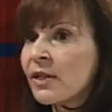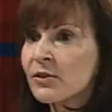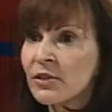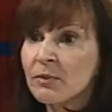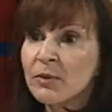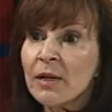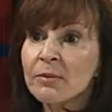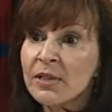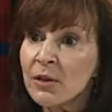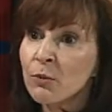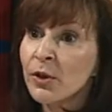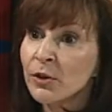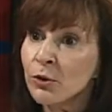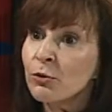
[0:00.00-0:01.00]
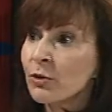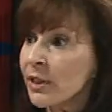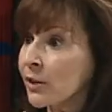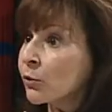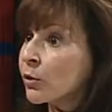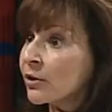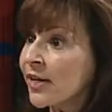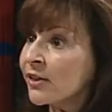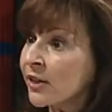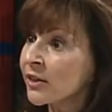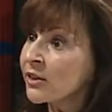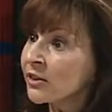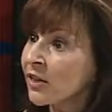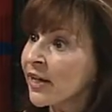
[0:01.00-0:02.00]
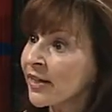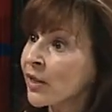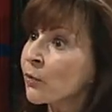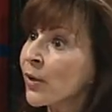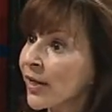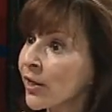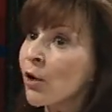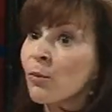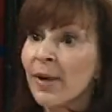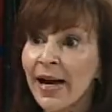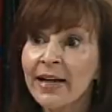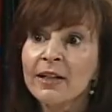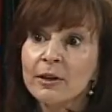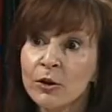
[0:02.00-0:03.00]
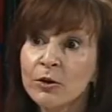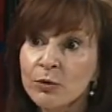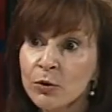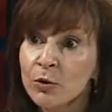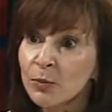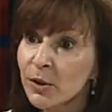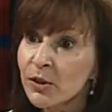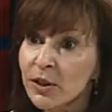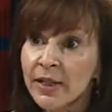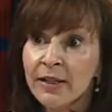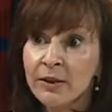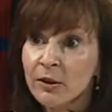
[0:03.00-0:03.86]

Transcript: that sometimes I wonder who did all that underlining when I go back and look through the books again,